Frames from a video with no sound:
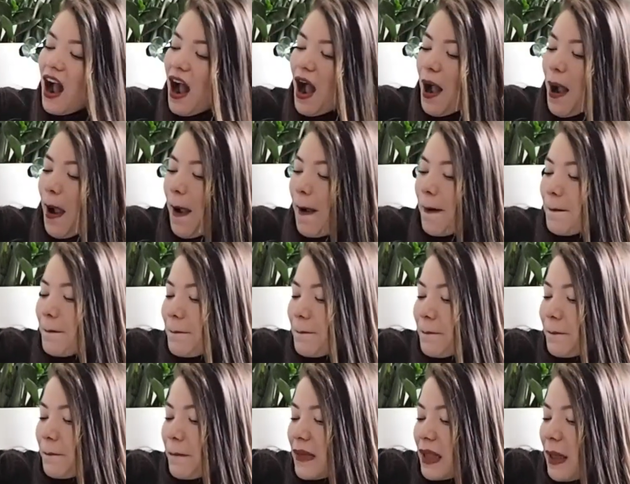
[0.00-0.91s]

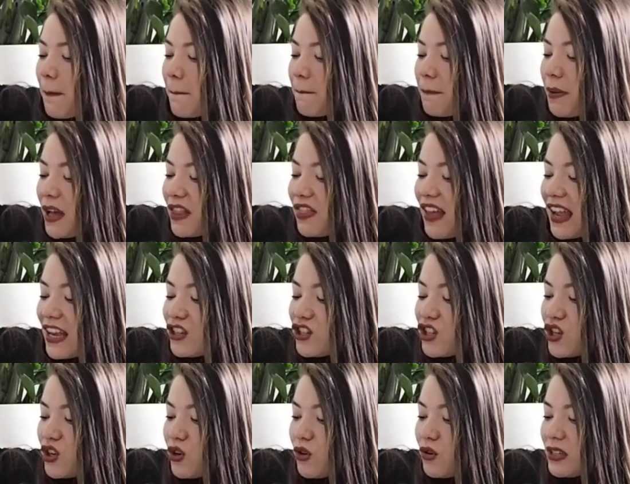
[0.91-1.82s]
But they
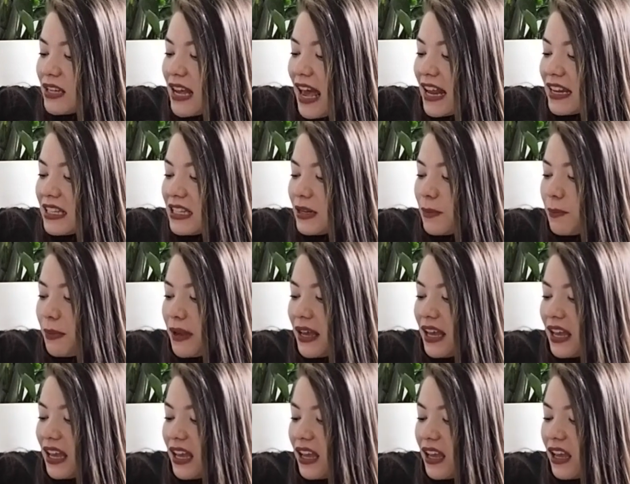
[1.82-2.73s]
do tend to
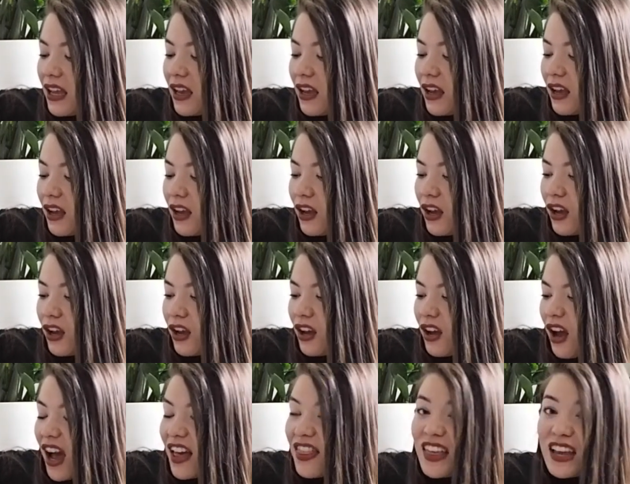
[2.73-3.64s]
be,
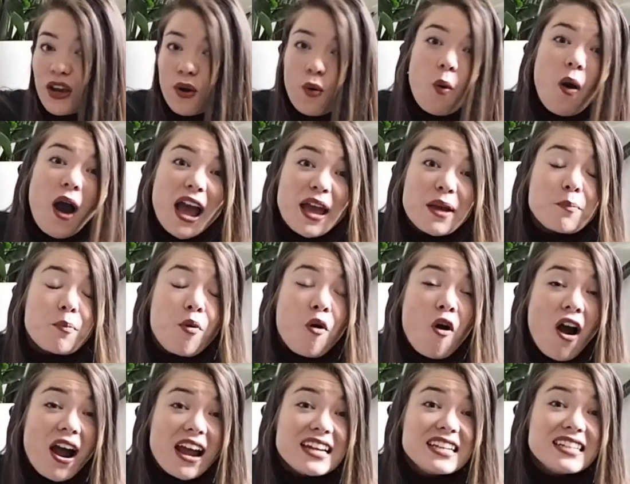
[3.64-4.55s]
I think, quite
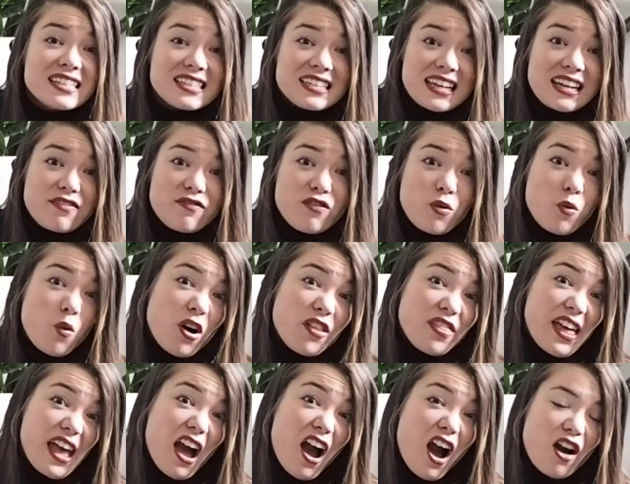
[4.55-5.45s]
pricey for what
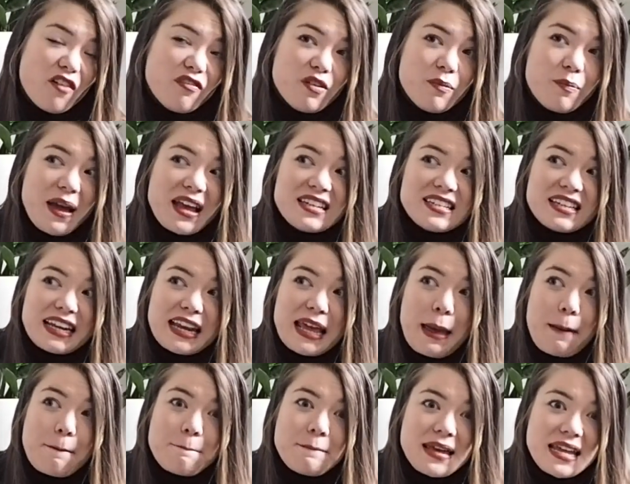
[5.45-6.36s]
they are. For basically
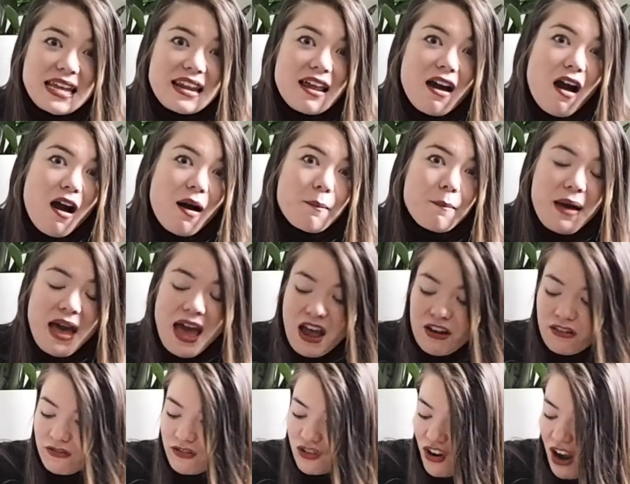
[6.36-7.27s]
a beat up
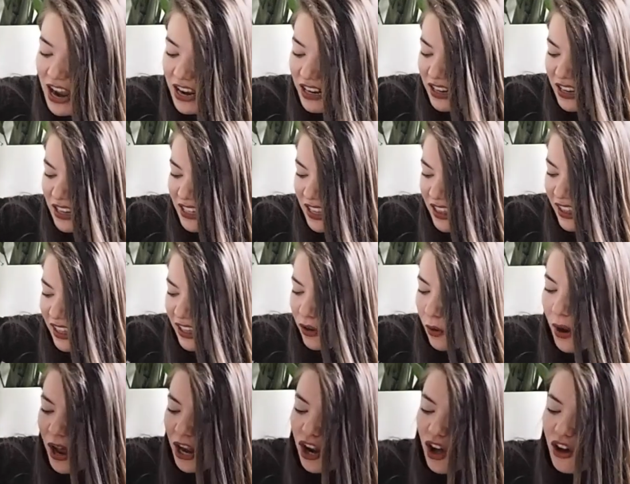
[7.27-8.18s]
pair of trainers, I think it's
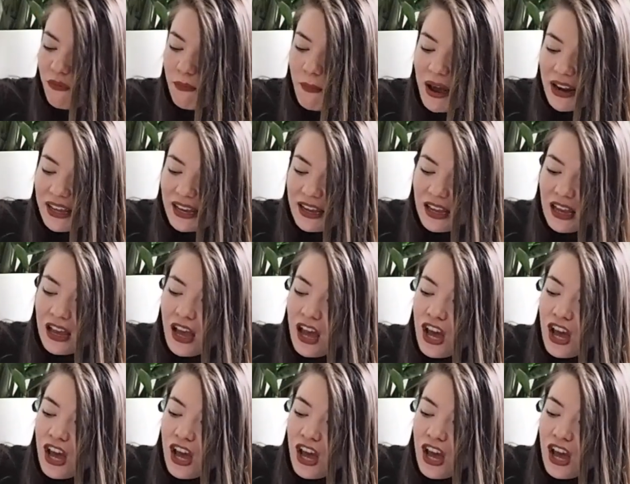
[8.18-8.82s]
quite a lot of money.